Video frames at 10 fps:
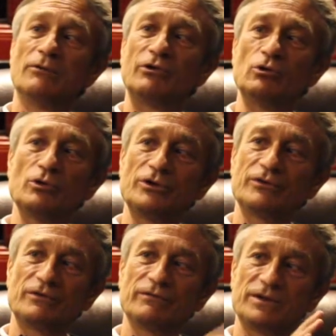When you look at
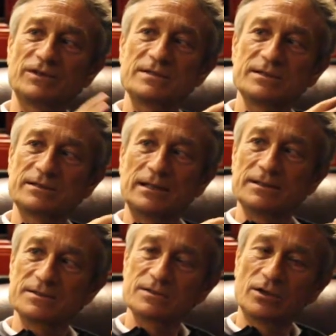that fantastic
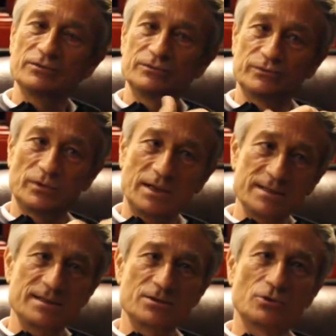talents, now for
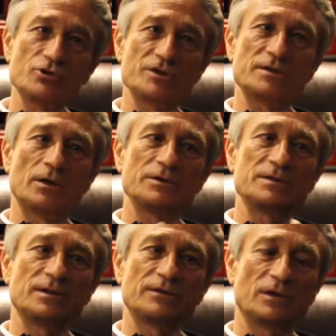us as coaches now
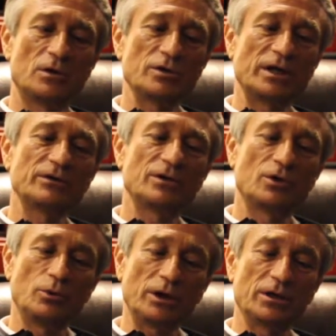is that how can
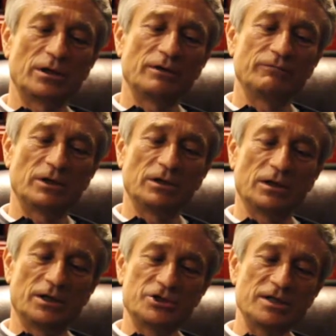quick can we
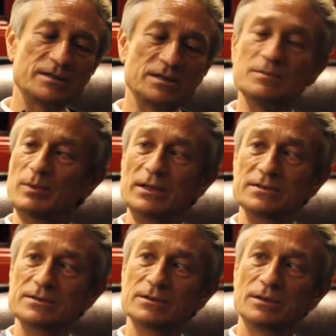adjust these
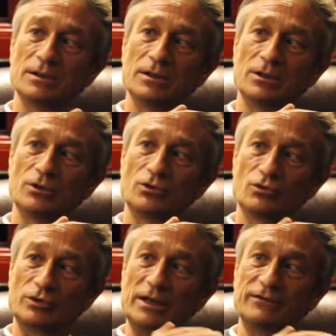players
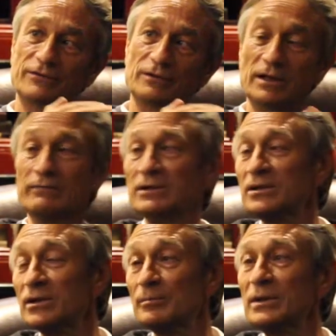to that level
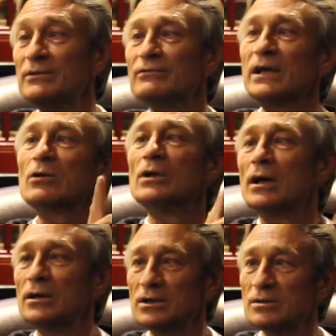that they've been regular
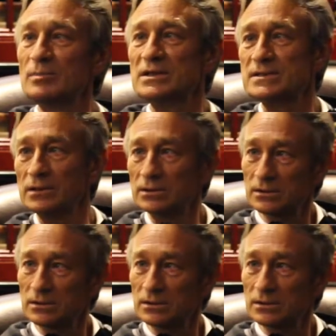in the PSL.